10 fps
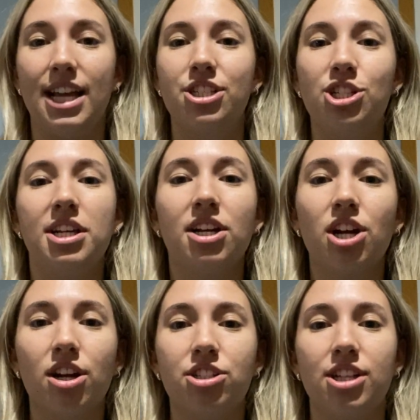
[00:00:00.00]
and she
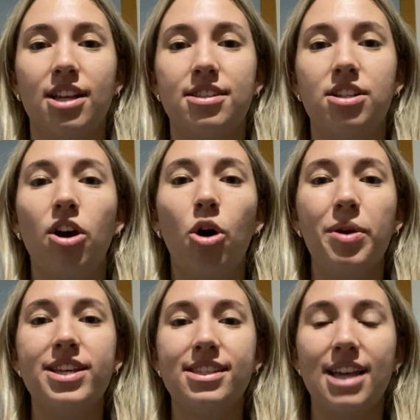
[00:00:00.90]
encouraged us to
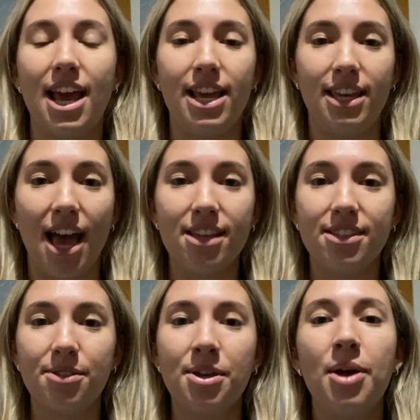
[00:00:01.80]
always say
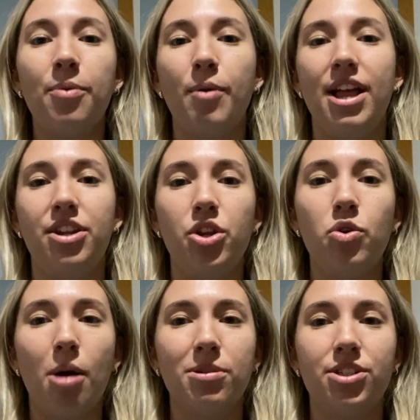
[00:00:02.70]
yes when new
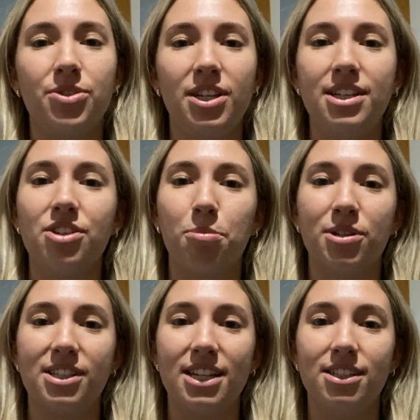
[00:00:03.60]
opportunities are
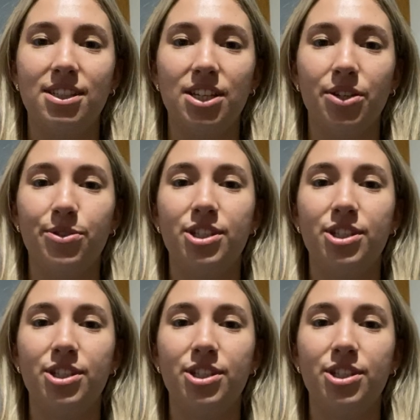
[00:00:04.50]
presented to you.